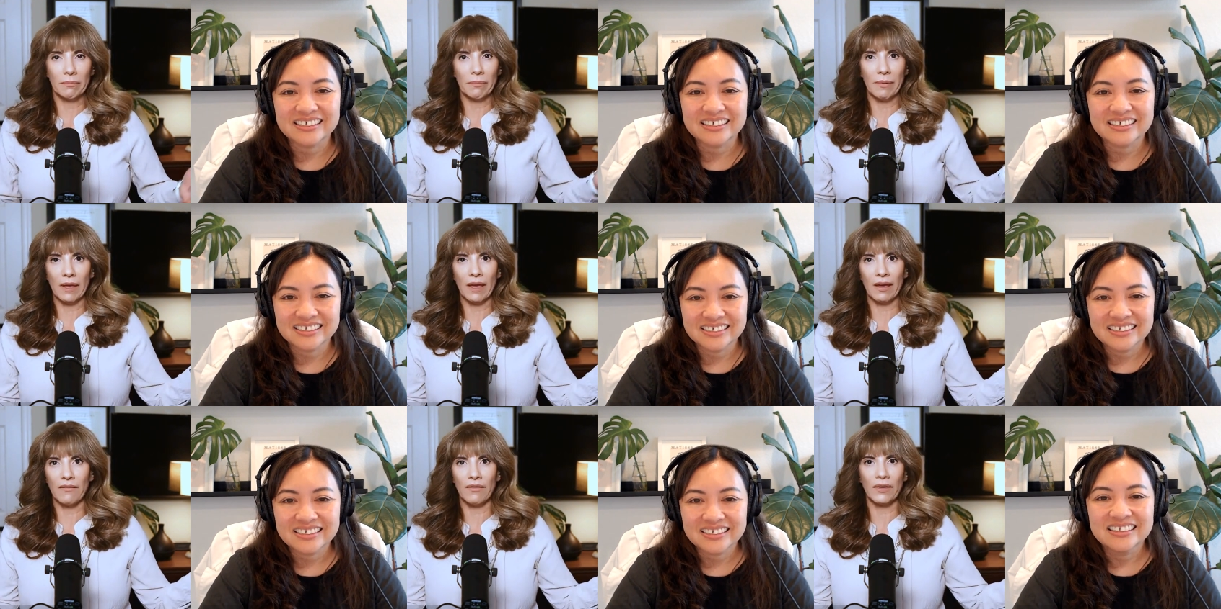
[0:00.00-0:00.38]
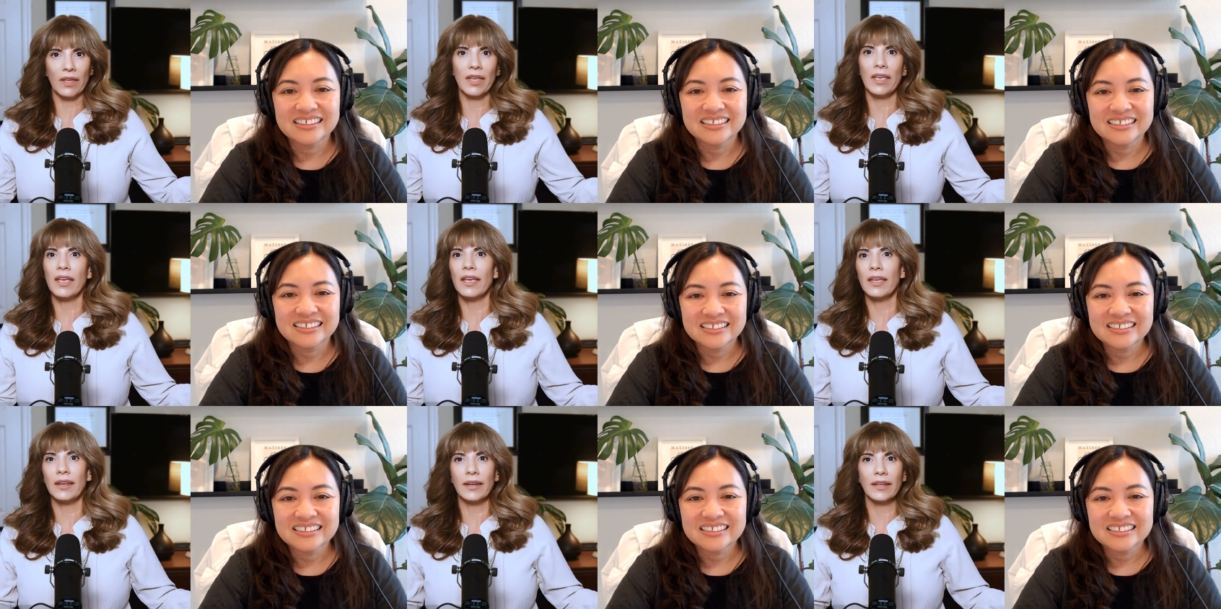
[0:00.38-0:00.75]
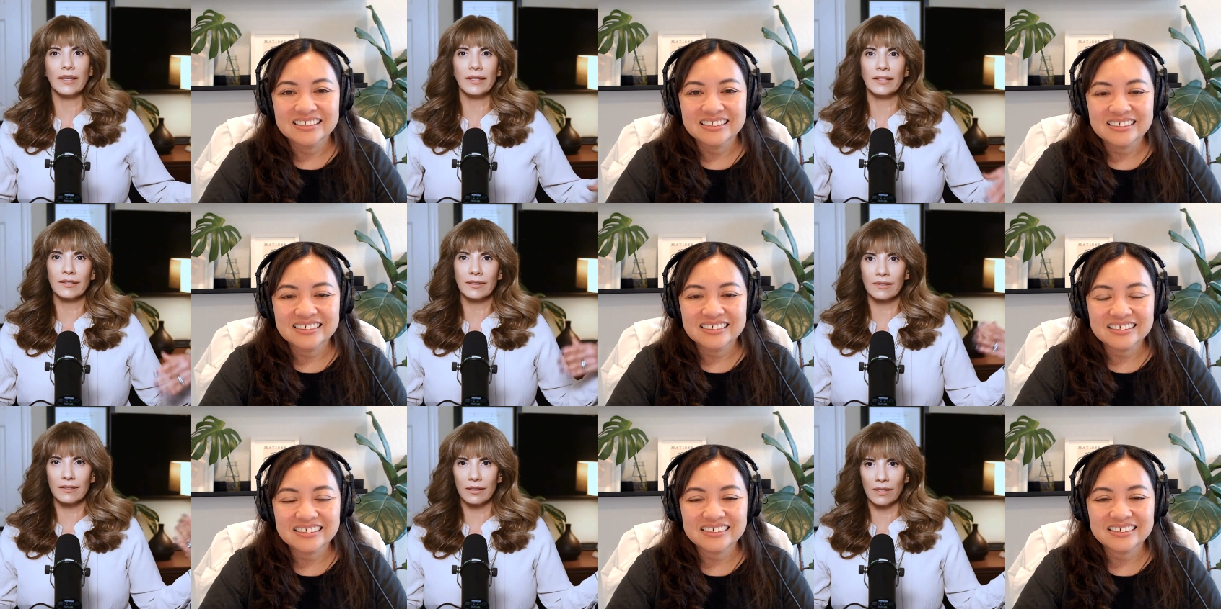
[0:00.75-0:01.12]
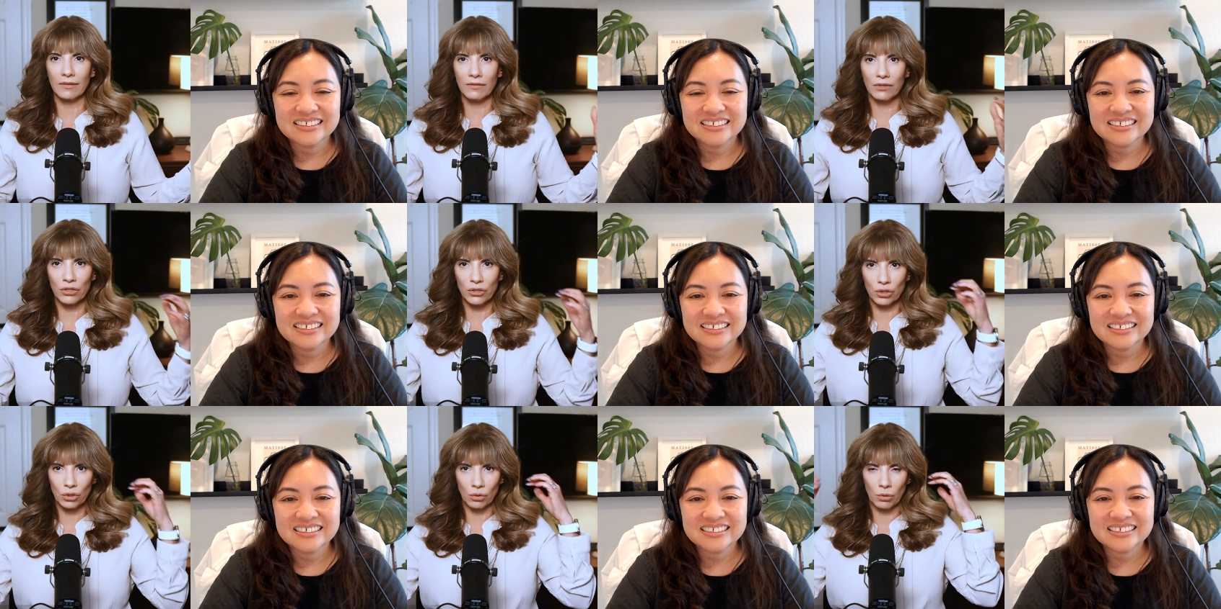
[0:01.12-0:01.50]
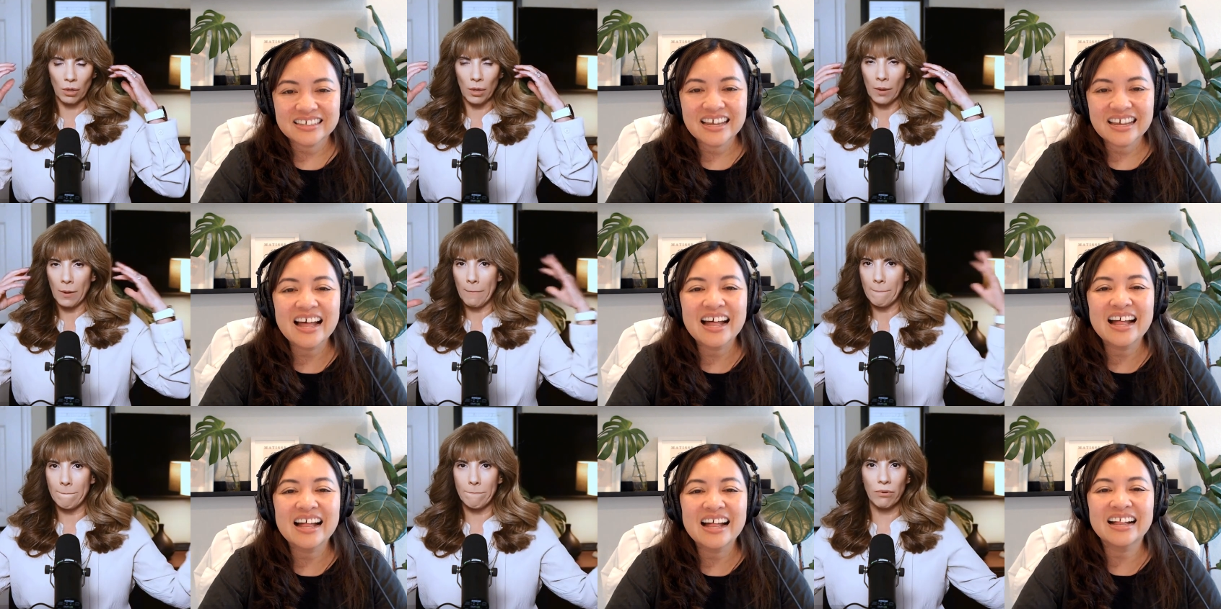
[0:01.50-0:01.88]
Speaker 1: have a headache and stuff because you're
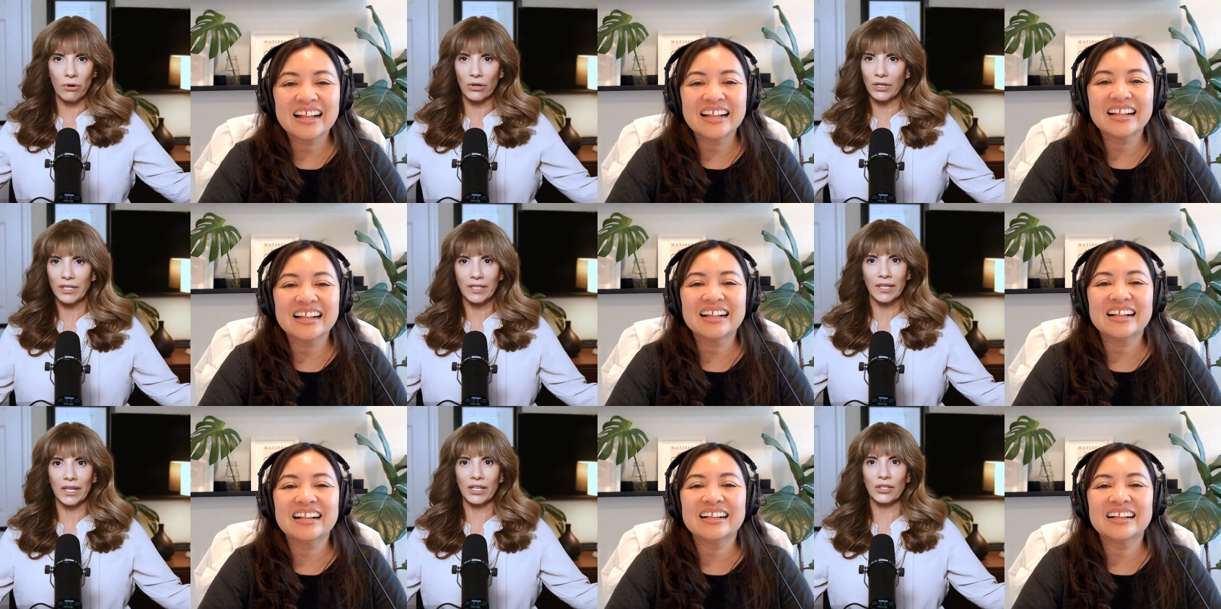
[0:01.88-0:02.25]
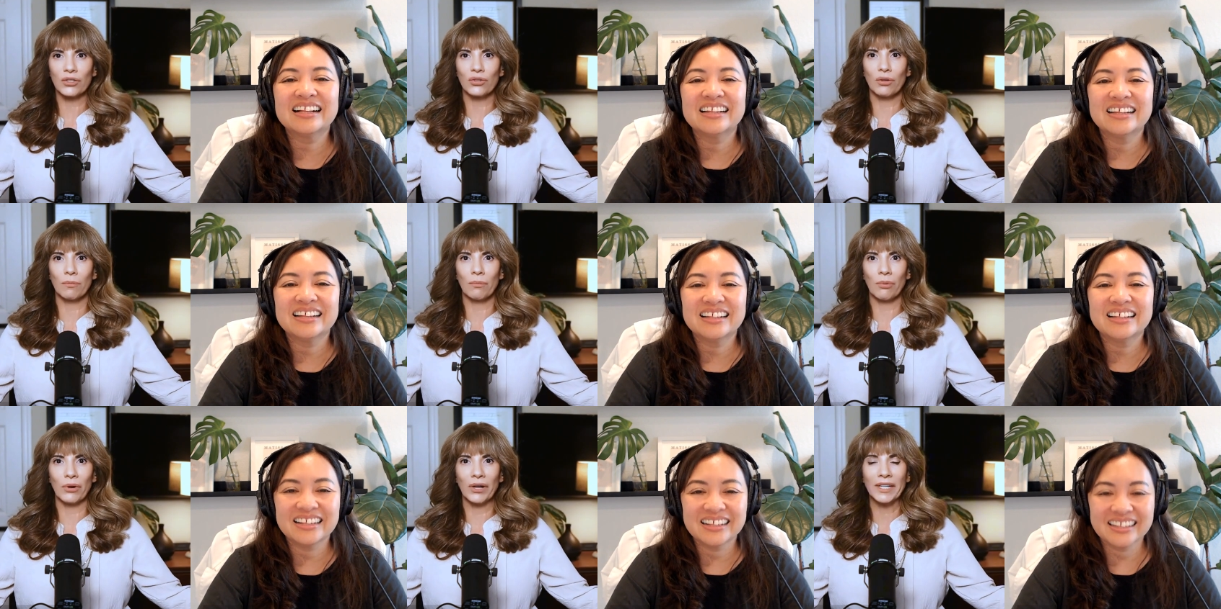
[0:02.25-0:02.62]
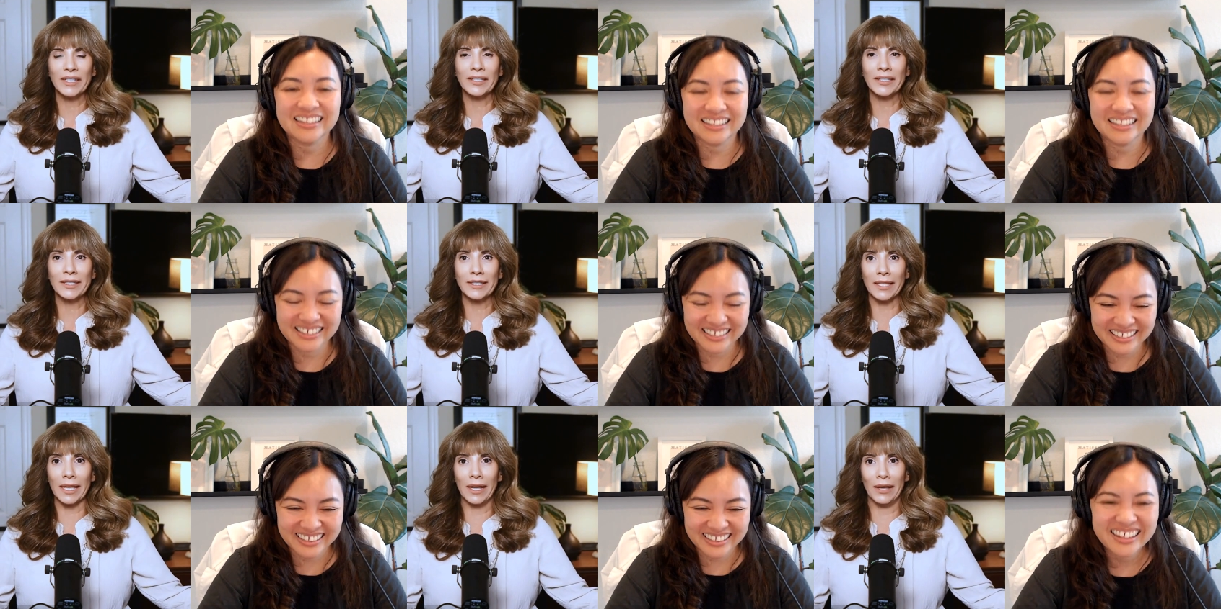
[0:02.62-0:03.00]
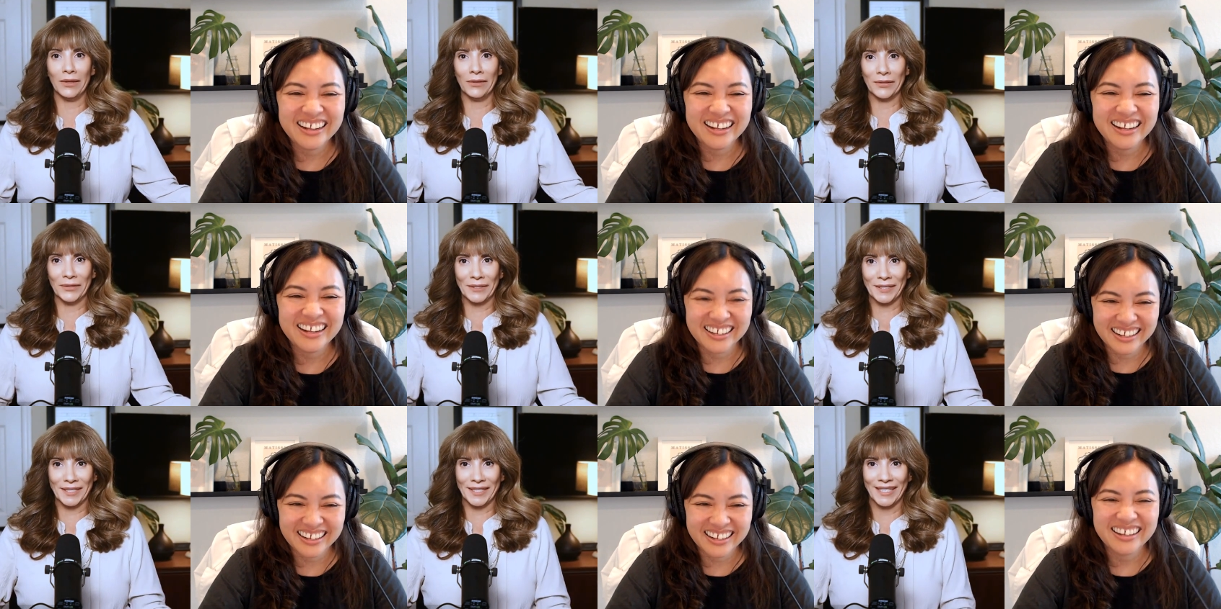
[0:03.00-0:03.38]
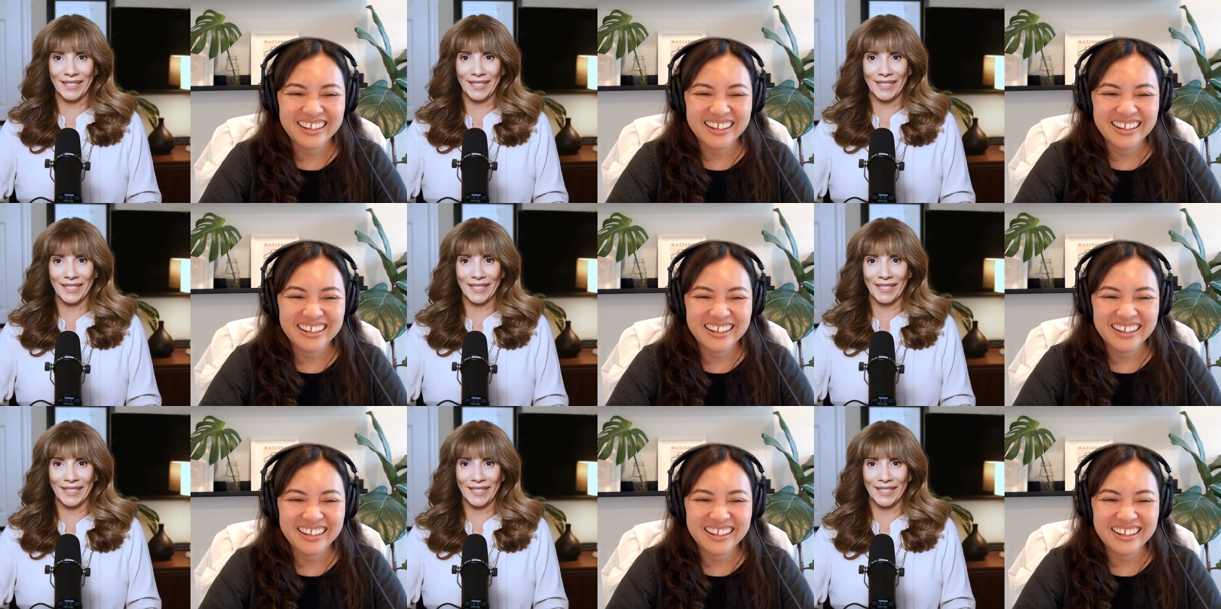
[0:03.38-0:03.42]
burning extra brain cells."